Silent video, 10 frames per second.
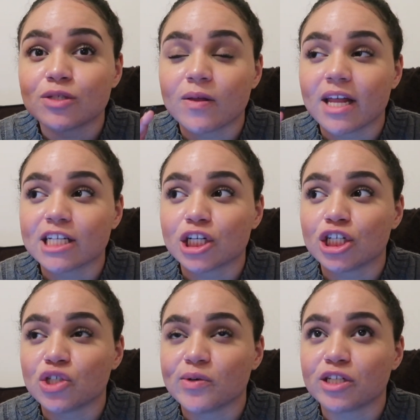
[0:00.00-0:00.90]
So then I
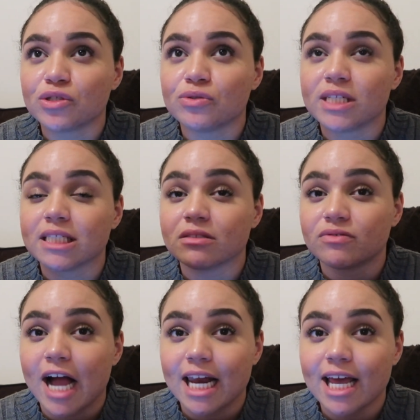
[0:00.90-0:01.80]
started doing Tuesdays and
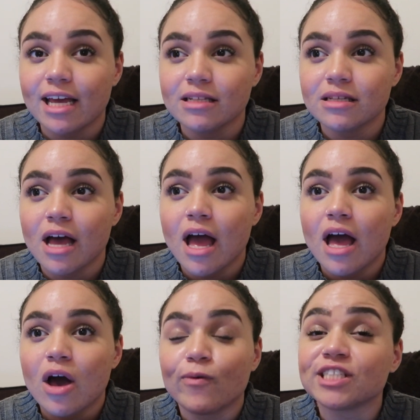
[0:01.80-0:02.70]
Fridays,
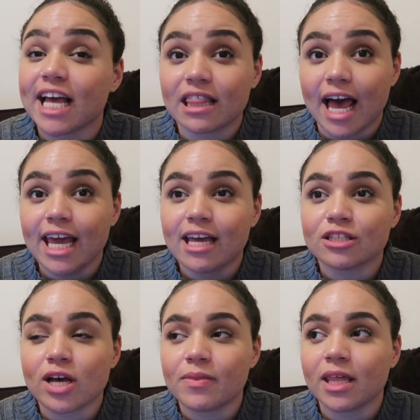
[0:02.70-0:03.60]
which I like.
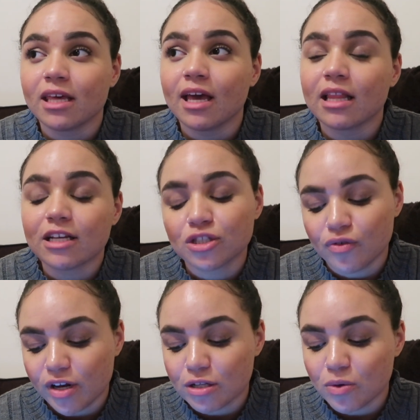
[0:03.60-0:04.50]
So I'm thinking at least 2
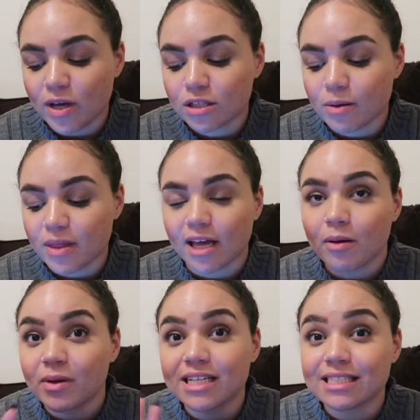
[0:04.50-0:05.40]
videos a week. So I'm thinking
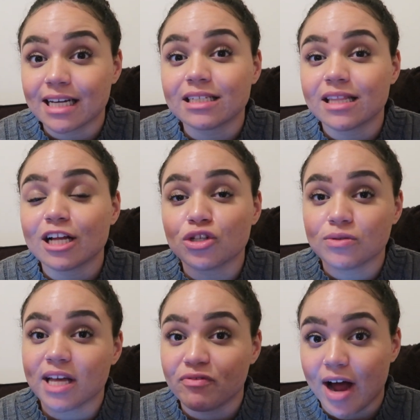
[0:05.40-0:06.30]
I'm going to stick to that
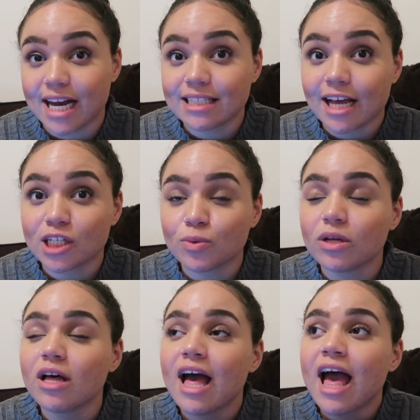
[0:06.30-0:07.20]
Tuesday, Friday
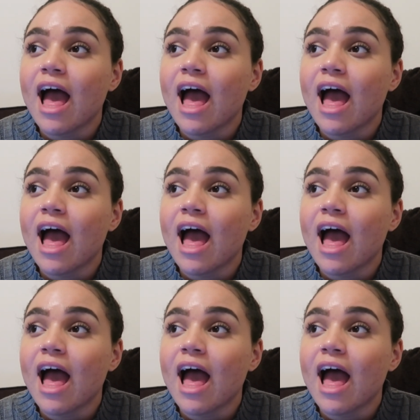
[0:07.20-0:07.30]
schedule.